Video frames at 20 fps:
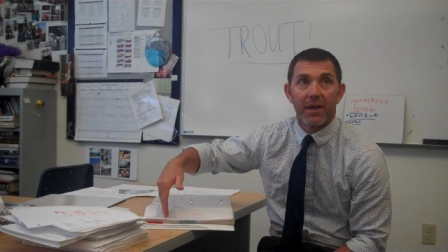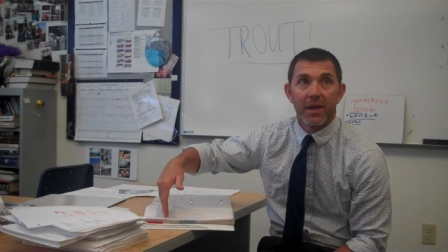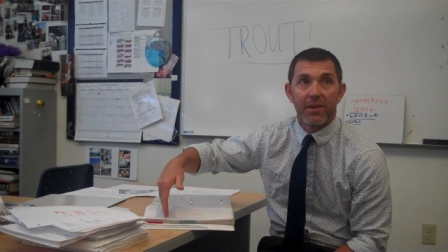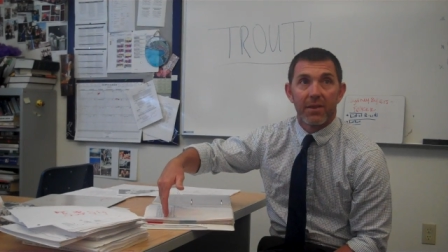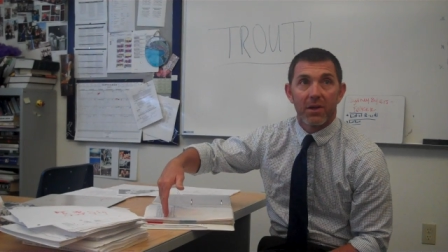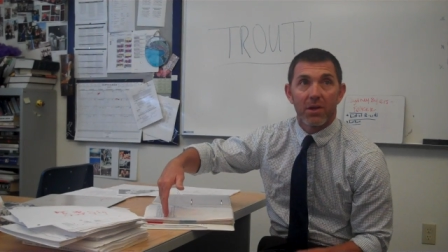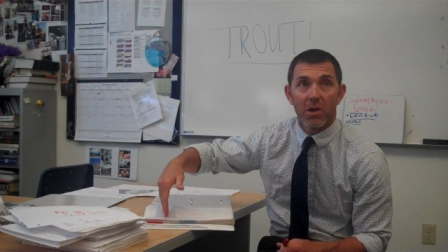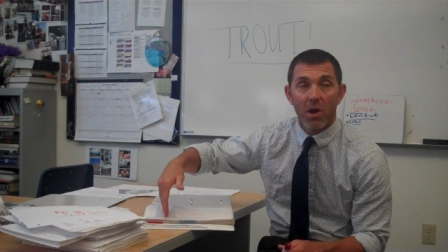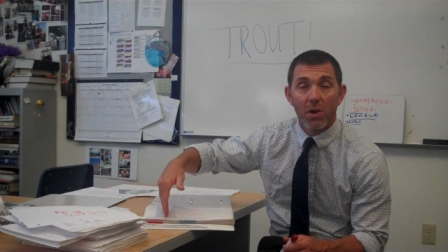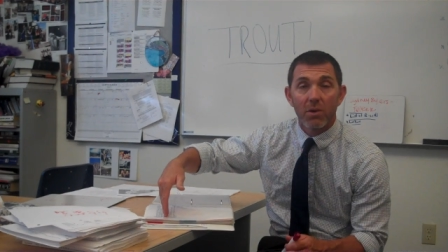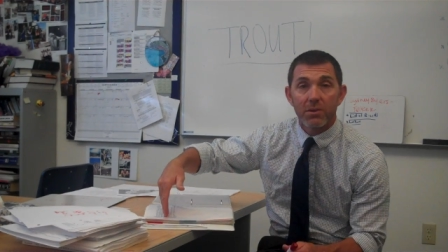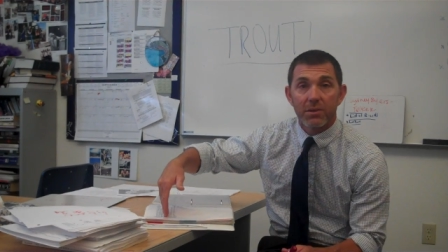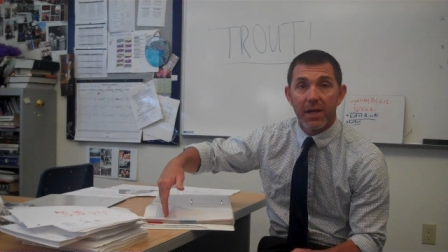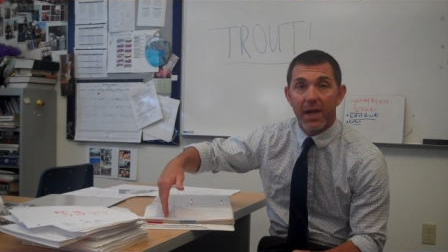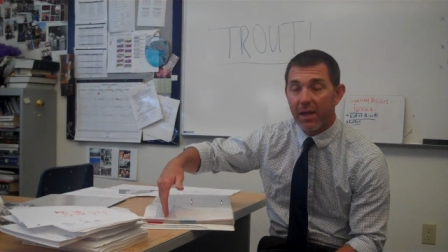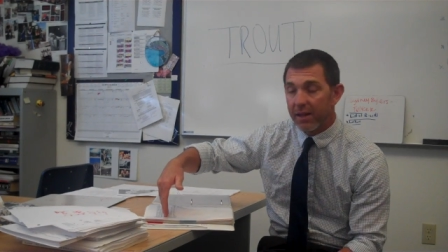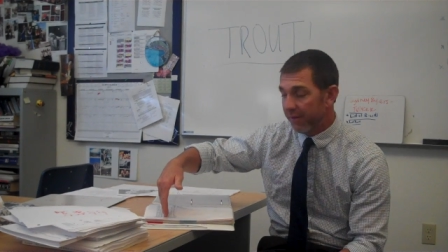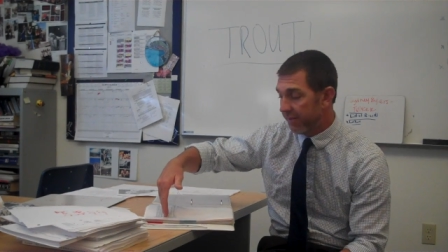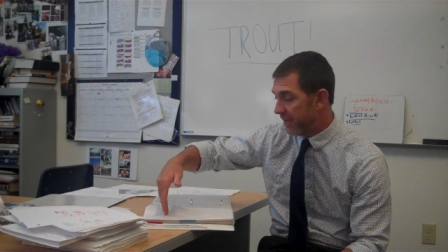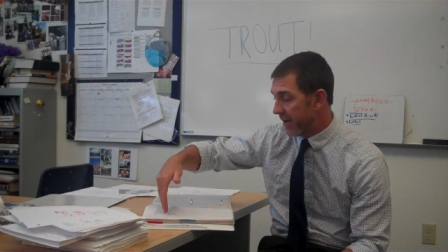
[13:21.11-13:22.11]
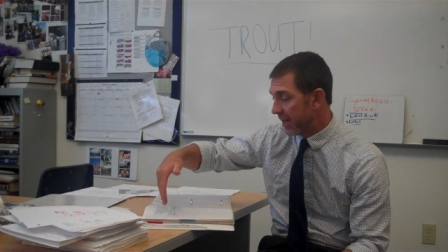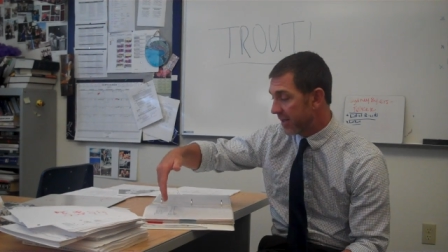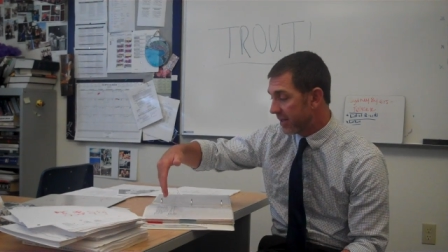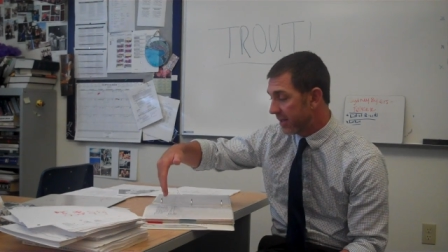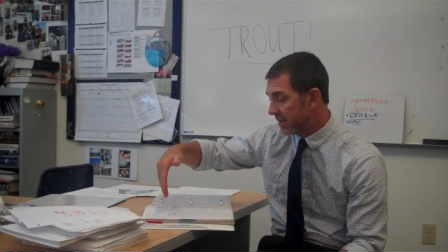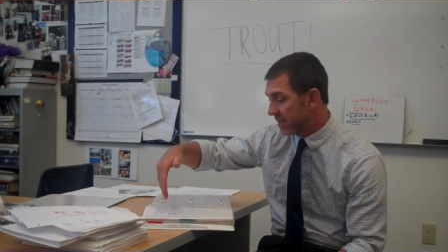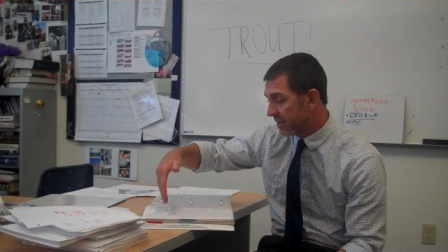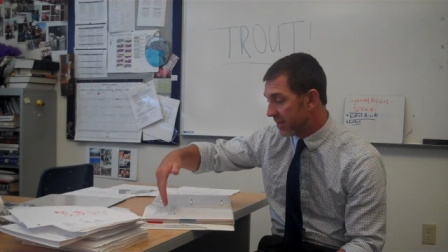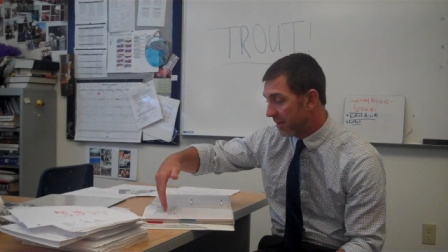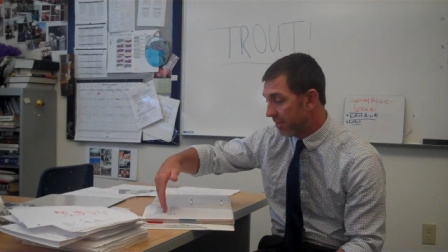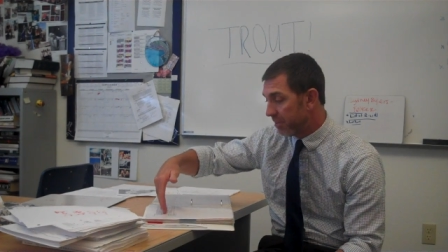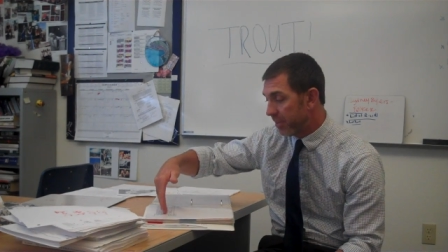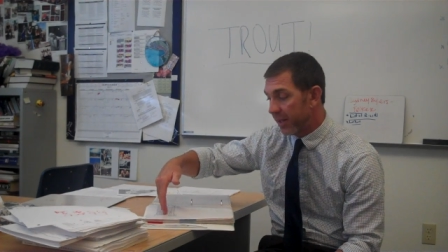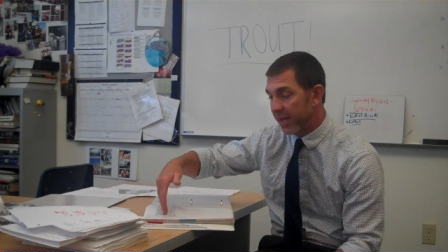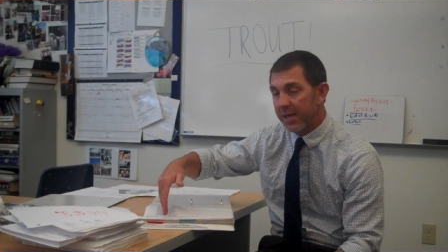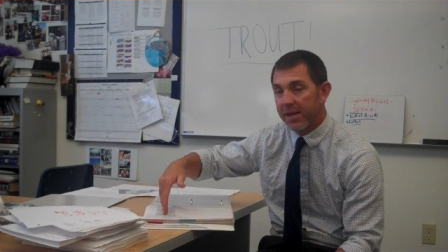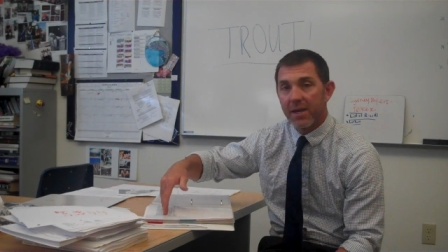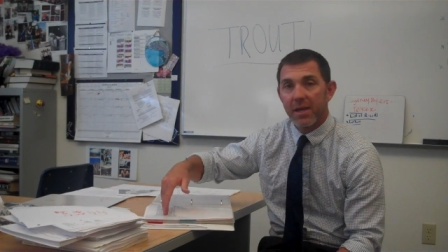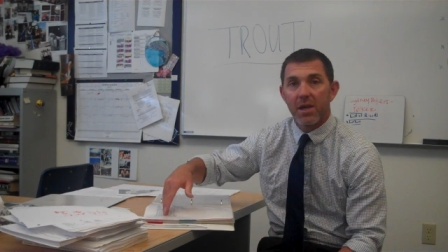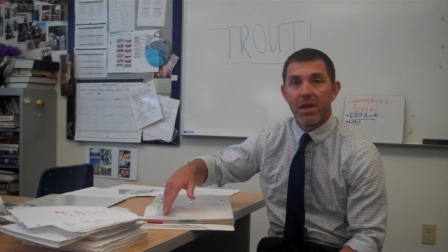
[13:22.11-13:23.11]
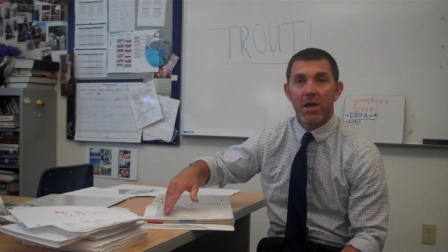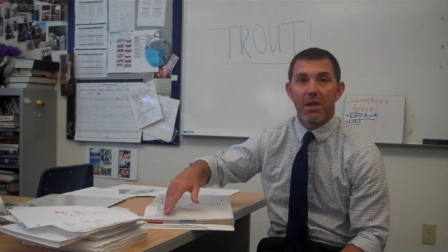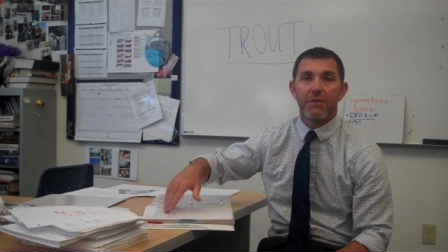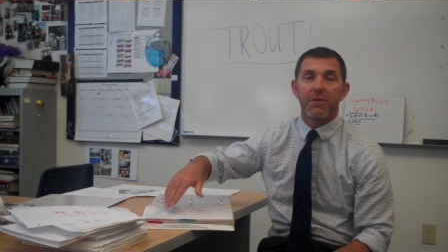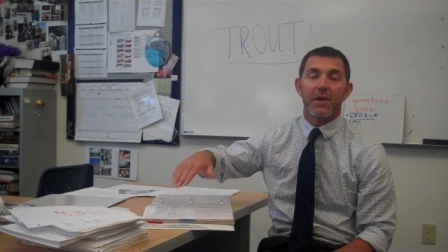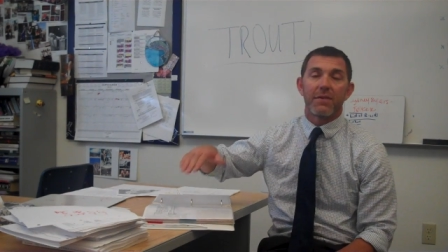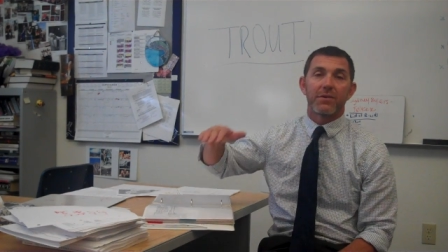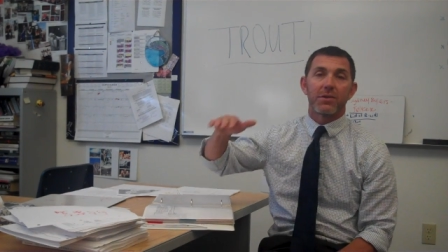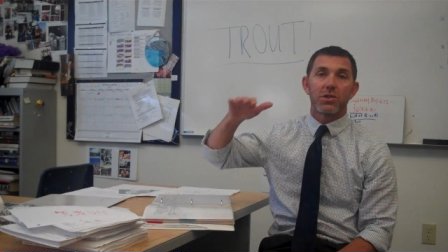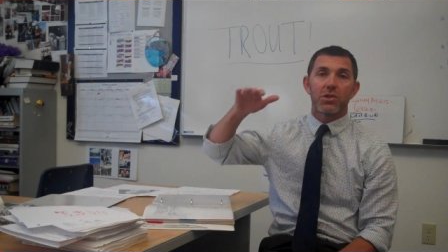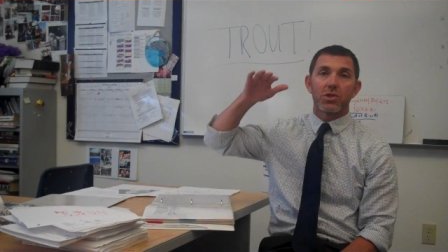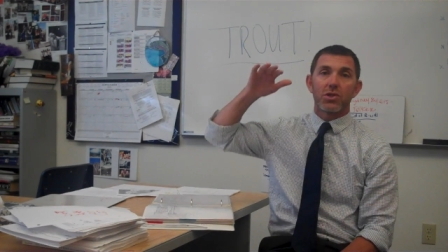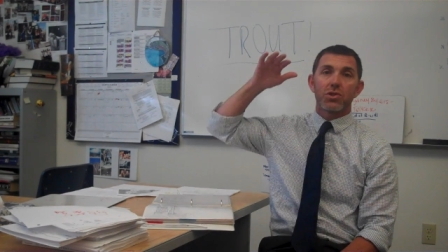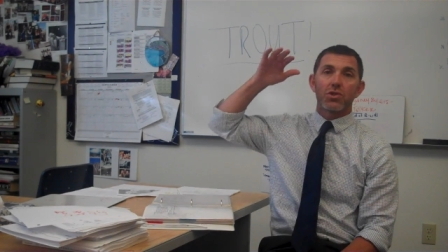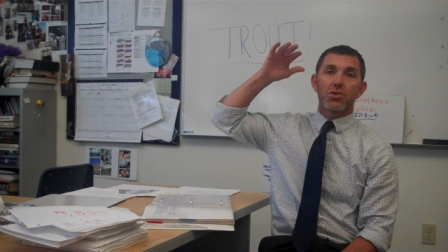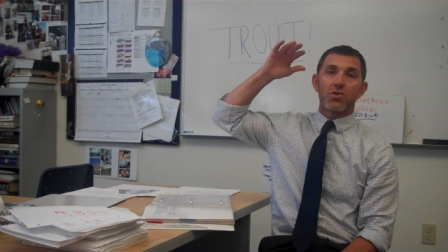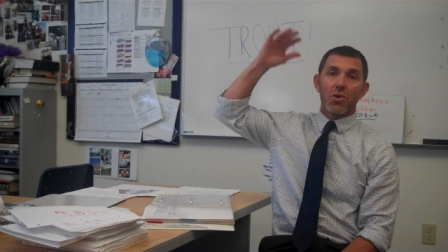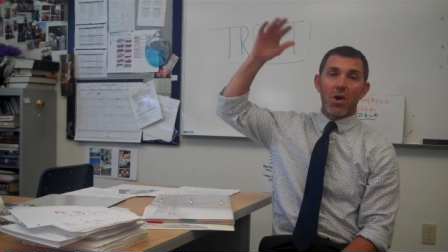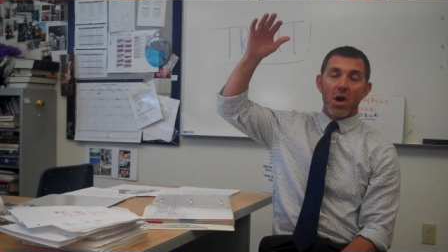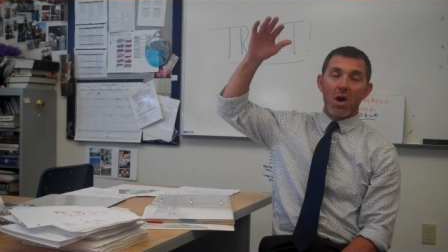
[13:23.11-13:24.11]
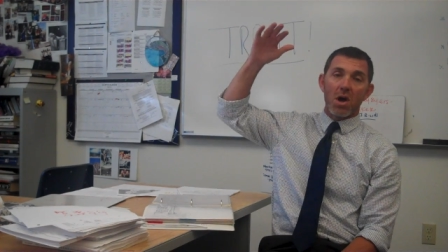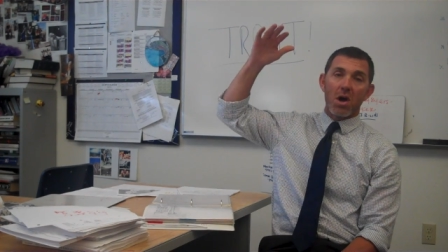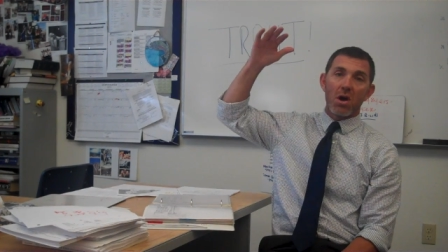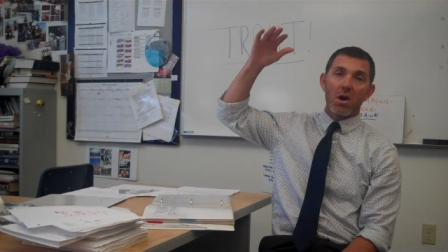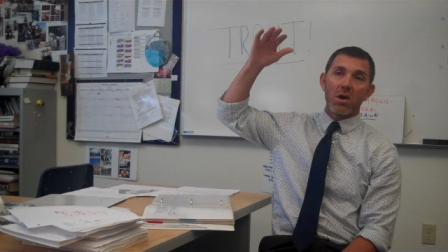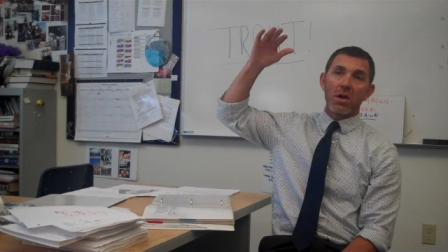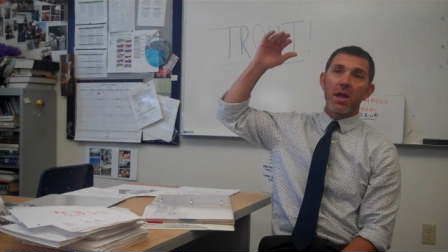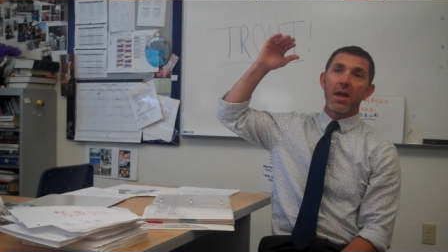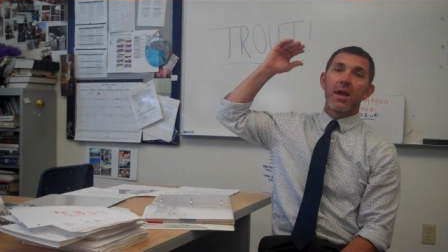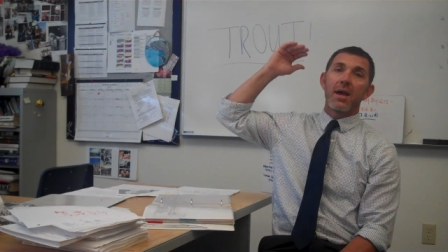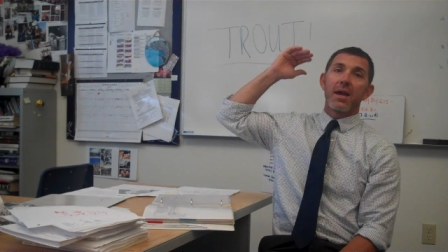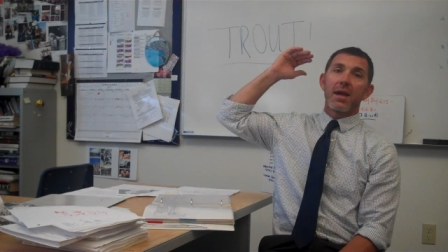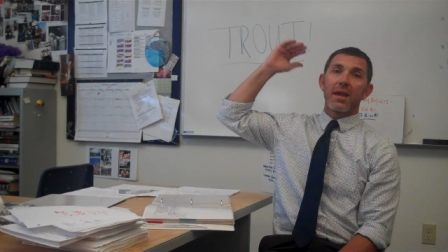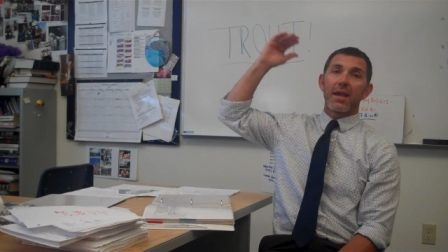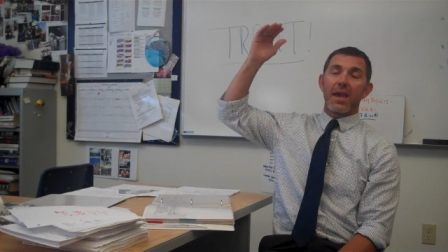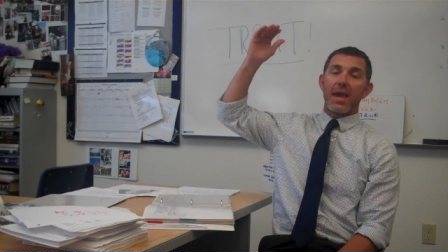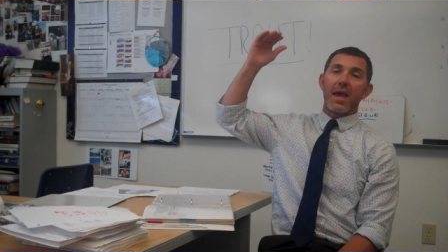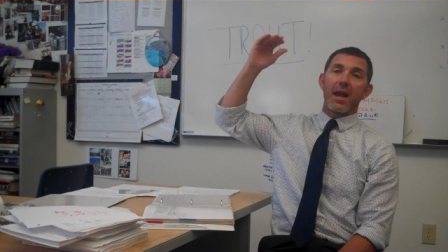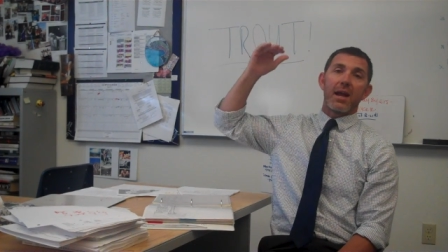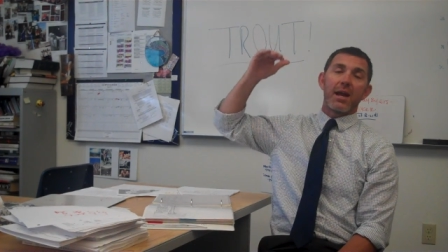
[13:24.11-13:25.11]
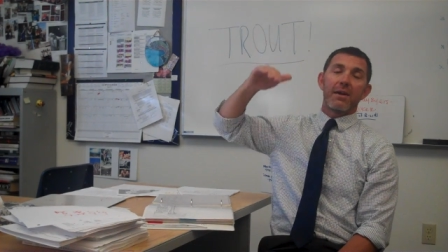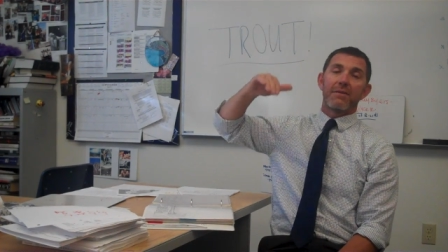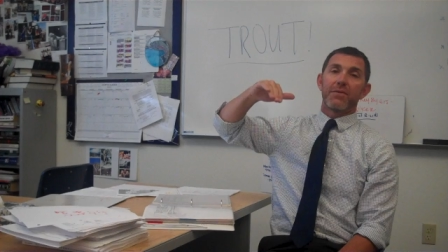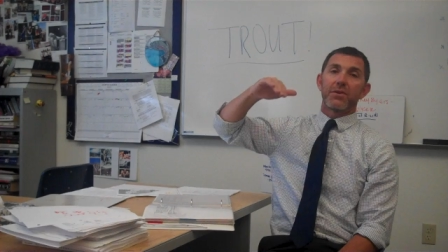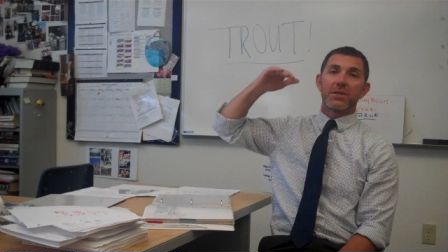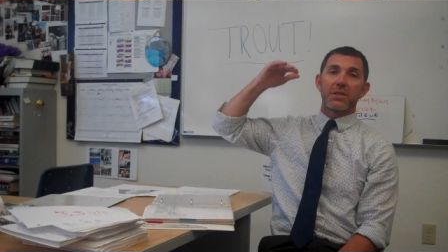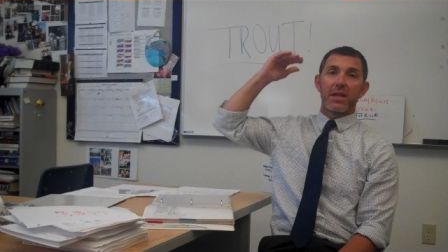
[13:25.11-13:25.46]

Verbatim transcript: And the coattail effect is simply if you have a strong candidate for,